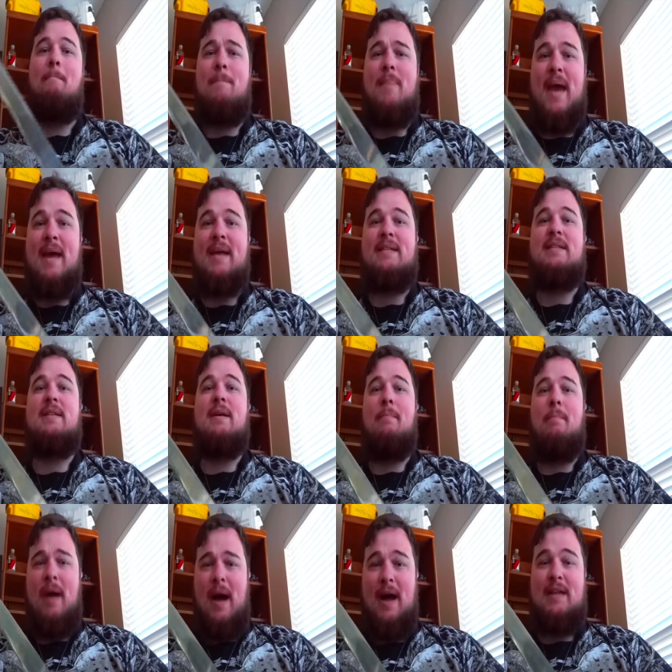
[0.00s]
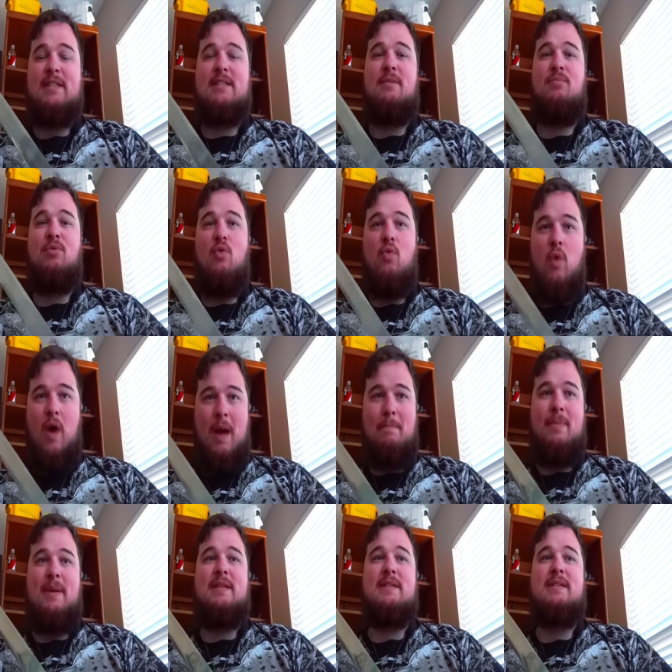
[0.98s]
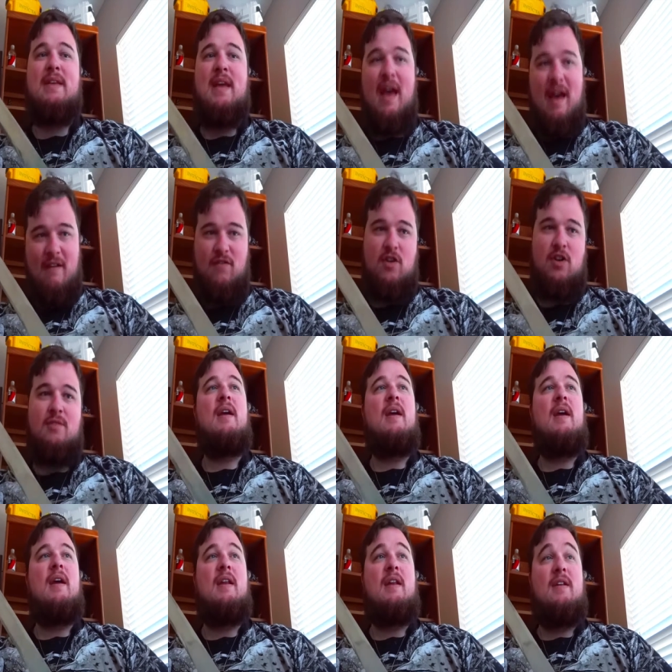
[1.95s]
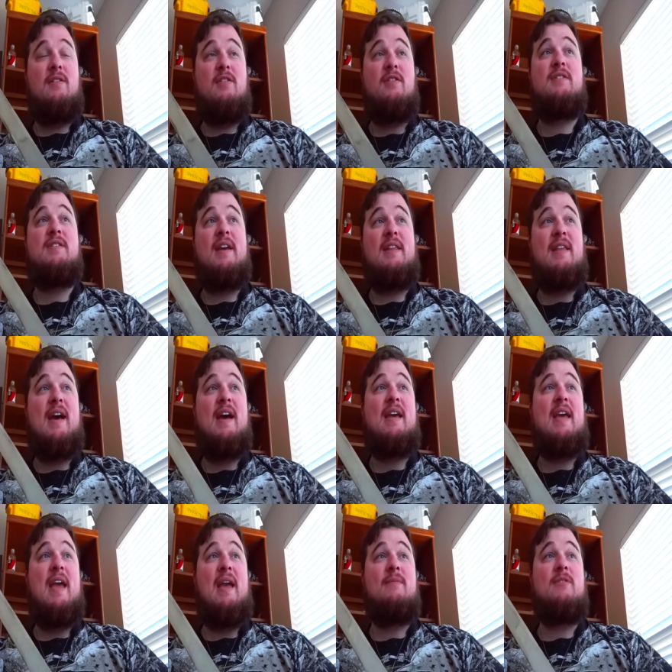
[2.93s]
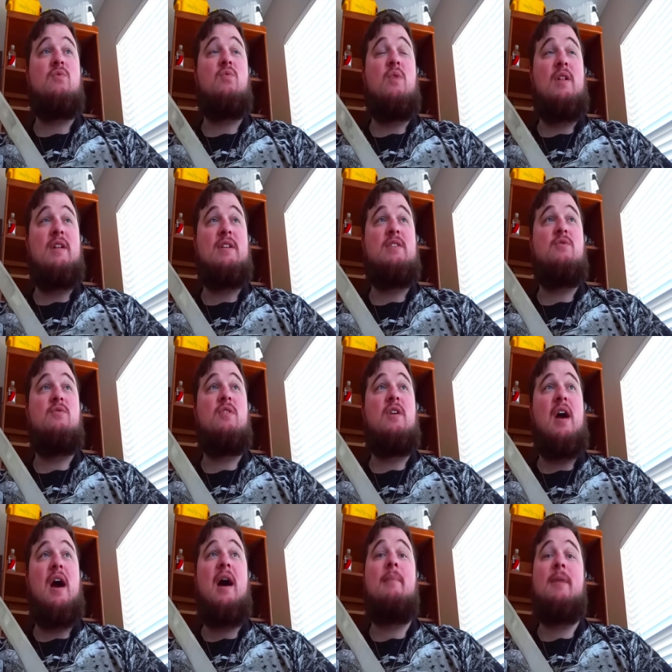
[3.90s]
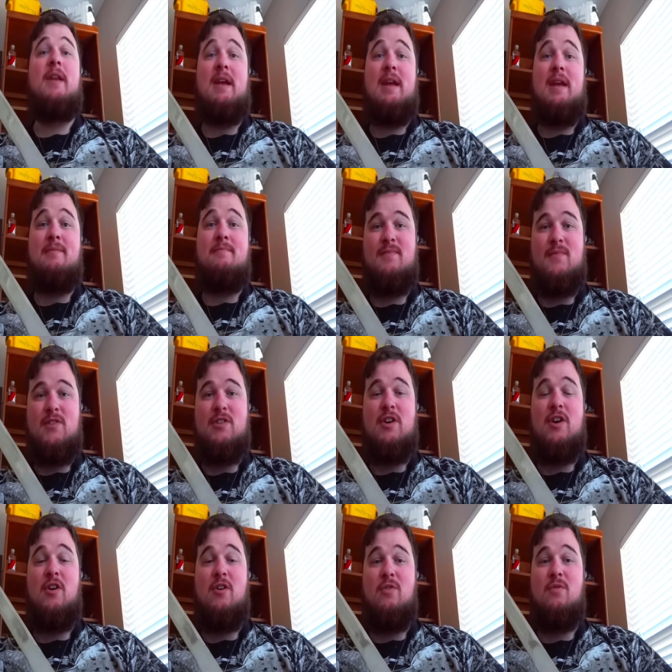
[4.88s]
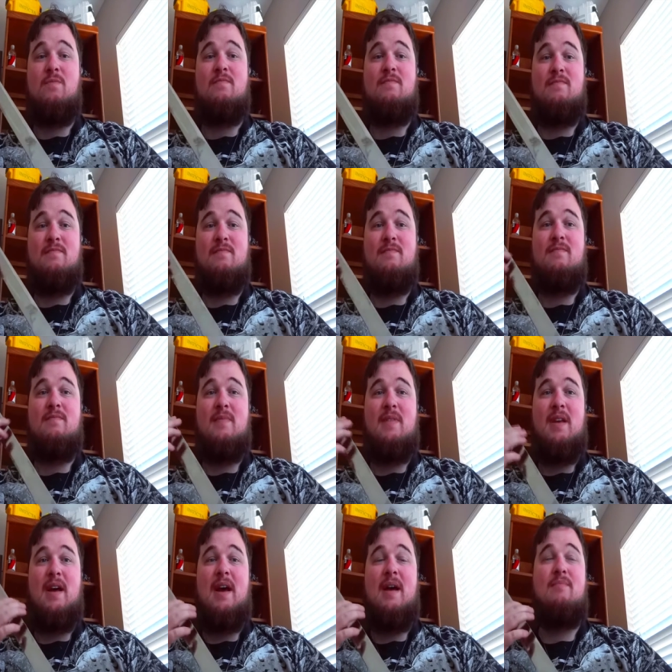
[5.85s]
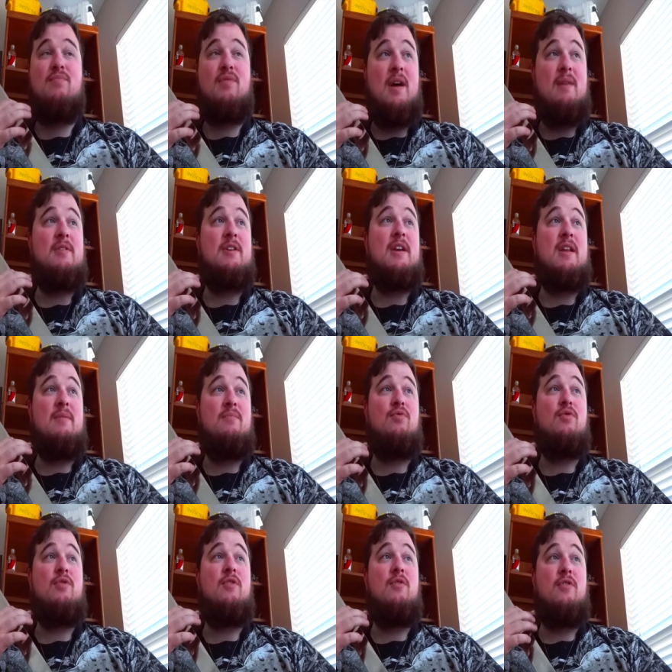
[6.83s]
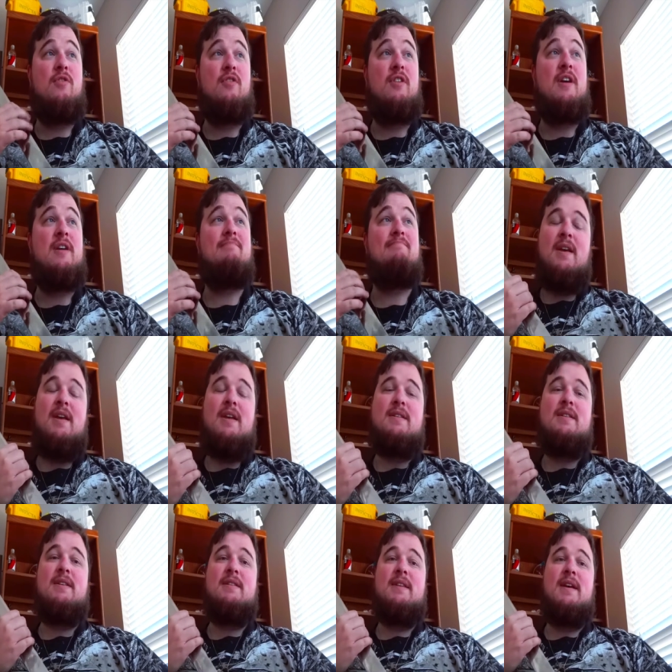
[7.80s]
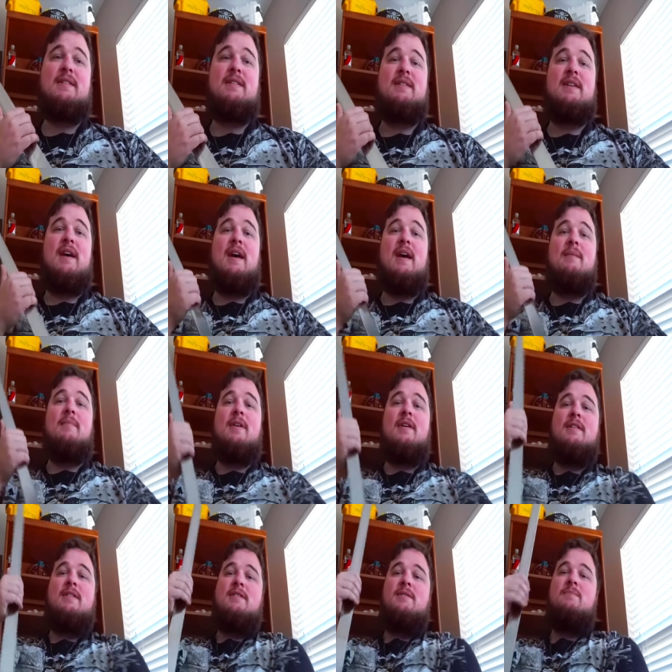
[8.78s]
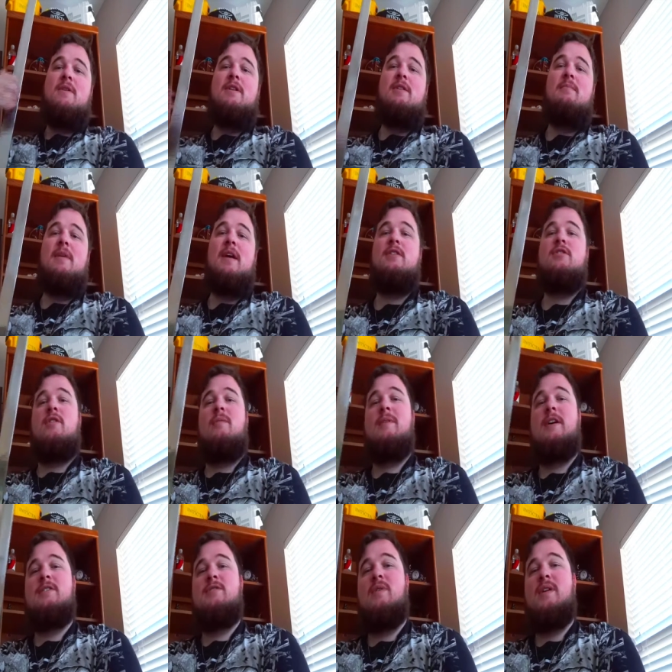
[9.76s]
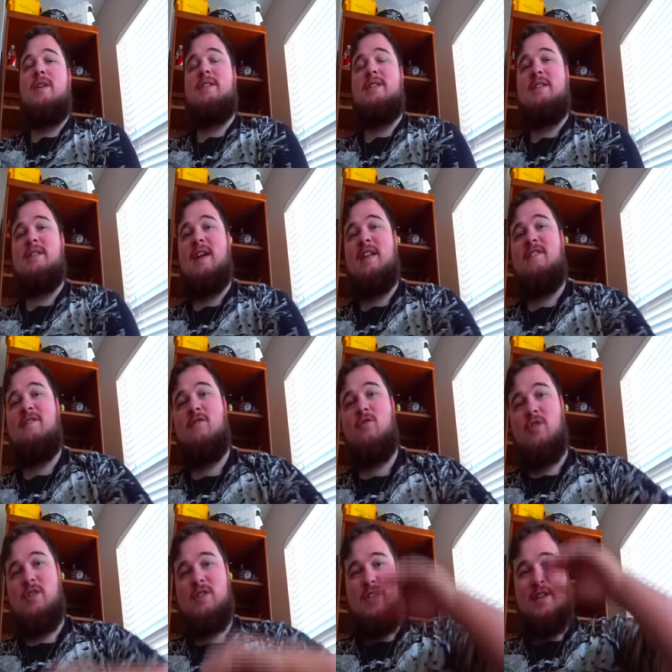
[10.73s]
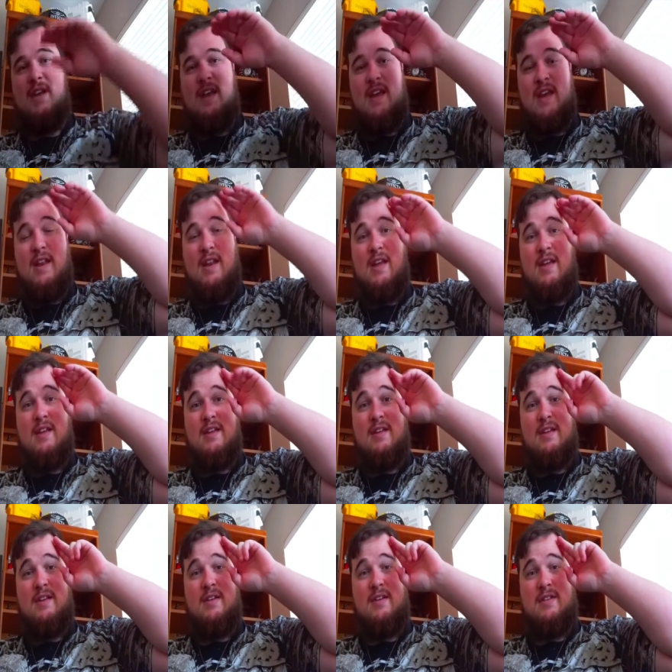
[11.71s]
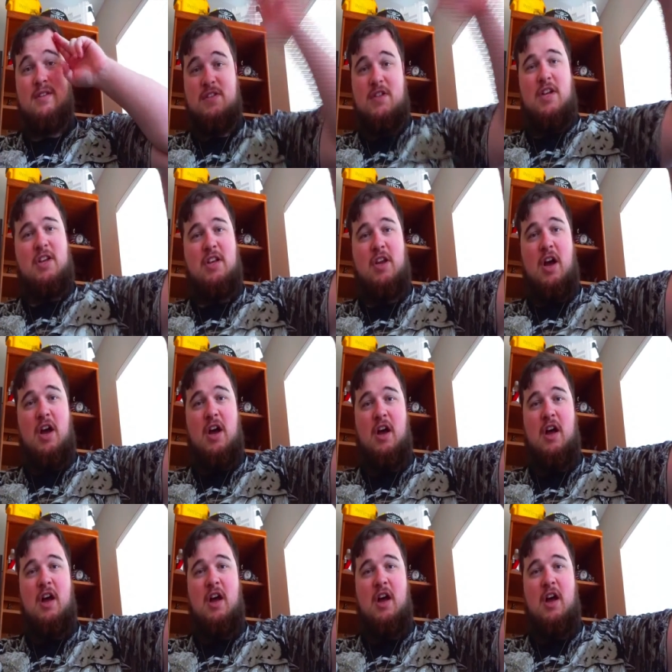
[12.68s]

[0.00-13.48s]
best possible weapons ever. And it looks like that game is willing to accommodate. So I'm probably going to pre-order it. Until next time, this has been your man John Mock 2694 saying, See ya,